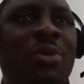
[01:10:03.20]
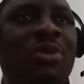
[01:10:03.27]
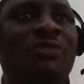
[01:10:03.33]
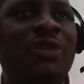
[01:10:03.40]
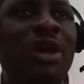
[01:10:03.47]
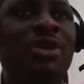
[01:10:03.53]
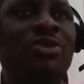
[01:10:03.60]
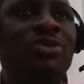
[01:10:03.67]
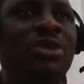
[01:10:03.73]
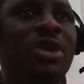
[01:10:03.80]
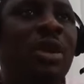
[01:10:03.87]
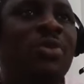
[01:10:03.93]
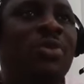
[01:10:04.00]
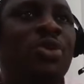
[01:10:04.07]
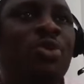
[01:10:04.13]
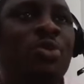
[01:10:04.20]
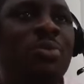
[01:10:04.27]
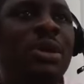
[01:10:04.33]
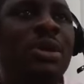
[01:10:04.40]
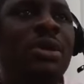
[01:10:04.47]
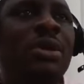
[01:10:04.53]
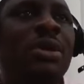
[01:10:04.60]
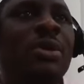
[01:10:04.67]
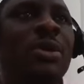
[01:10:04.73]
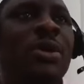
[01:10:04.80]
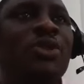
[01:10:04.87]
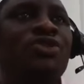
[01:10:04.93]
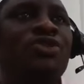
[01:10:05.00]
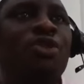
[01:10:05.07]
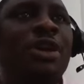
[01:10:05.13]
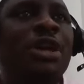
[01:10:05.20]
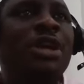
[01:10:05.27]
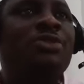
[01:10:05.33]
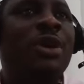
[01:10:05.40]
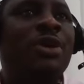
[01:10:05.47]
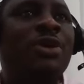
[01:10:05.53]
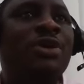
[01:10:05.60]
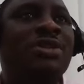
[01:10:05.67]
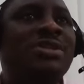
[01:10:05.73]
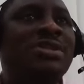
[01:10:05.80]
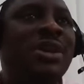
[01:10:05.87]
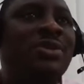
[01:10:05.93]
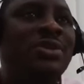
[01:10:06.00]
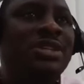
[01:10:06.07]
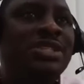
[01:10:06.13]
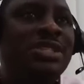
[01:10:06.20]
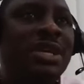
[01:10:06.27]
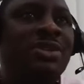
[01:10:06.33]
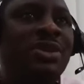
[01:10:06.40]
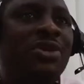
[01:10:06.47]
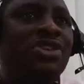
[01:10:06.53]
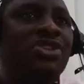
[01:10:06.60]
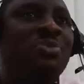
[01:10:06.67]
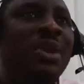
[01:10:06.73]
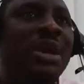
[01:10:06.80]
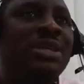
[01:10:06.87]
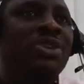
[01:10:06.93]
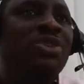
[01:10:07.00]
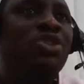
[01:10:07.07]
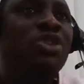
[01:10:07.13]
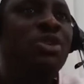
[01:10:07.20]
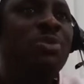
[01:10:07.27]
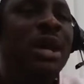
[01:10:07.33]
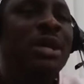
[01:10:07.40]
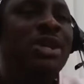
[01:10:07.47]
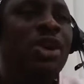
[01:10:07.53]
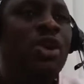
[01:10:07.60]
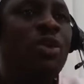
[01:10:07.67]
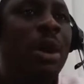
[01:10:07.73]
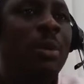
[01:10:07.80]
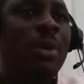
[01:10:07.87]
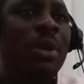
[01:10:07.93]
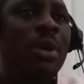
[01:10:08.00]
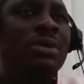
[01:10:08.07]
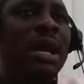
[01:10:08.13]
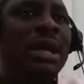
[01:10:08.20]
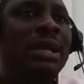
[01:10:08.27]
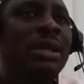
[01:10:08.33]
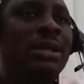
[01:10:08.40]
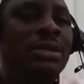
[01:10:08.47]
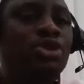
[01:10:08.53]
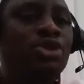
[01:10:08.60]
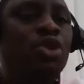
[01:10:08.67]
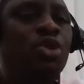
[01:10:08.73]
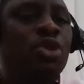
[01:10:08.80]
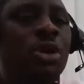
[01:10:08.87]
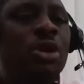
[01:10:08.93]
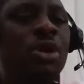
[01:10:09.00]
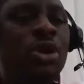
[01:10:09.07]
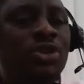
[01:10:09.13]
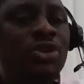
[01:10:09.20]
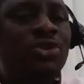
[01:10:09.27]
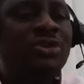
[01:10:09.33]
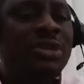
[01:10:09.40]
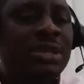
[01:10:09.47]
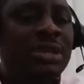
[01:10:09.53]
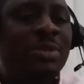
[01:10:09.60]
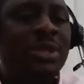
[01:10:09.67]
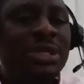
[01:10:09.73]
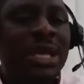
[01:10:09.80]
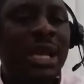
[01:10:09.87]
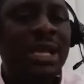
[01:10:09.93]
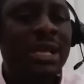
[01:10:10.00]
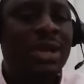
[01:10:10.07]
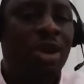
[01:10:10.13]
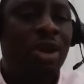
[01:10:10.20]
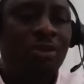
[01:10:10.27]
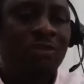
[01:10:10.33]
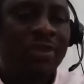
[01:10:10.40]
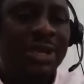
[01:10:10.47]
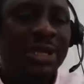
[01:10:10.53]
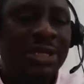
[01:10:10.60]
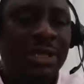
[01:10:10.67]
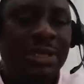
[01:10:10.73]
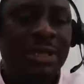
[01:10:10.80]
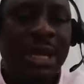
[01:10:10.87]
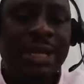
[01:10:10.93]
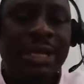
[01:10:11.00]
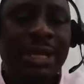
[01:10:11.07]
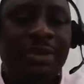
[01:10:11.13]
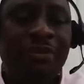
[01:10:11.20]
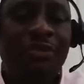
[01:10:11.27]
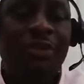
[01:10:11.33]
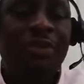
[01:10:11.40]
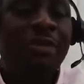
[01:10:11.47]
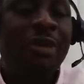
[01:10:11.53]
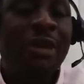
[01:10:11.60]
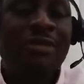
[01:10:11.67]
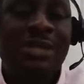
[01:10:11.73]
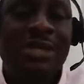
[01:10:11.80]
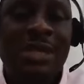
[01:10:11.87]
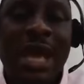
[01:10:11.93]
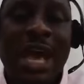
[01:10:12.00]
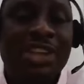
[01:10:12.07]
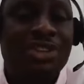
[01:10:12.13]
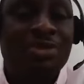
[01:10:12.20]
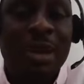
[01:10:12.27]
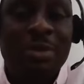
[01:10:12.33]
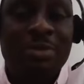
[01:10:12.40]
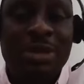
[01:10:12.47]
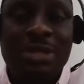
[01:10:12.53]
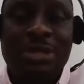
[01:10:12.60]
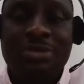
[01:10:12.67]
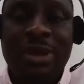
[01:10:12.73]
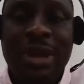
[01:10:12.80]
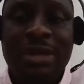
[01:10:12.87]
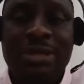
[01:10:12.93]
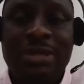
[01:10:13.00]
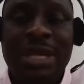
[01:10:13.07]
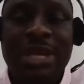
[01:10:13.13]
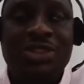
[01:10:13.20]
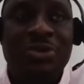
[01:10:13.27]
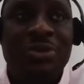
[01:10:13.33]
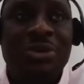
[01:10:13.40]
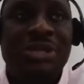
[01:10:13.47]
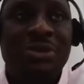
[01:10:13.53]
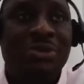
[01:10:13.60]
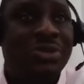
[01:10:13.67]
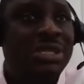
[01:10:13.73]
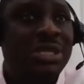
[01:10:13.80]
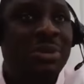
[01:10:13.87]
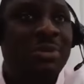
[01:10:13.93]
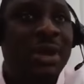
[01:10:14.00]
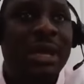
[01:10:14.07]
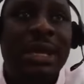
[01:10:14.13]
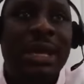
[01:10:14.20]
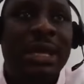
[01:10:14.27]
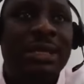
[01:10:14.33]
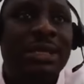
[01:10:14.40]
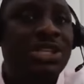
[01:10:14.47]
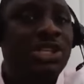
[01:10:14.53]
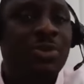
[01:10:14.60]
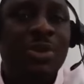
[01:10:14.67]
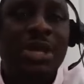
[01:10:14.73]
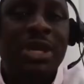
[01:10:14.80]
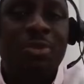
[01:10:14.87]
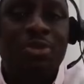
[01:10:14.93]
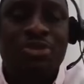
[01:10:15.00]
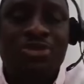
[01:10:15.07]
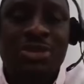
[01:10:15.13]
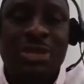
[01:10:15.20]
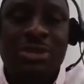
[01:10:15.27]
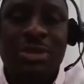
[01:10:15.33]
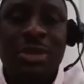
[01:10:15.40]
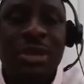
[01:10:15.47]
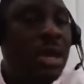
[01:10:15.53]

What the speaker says: what value the company will be. So in case we are going to sell the shares, we're going to buy shares, we're going to buy at a lower amount. And then so those things are basically conflicting. And then for whatever reason, as human beings, right, there's always a reason behind our decision making process,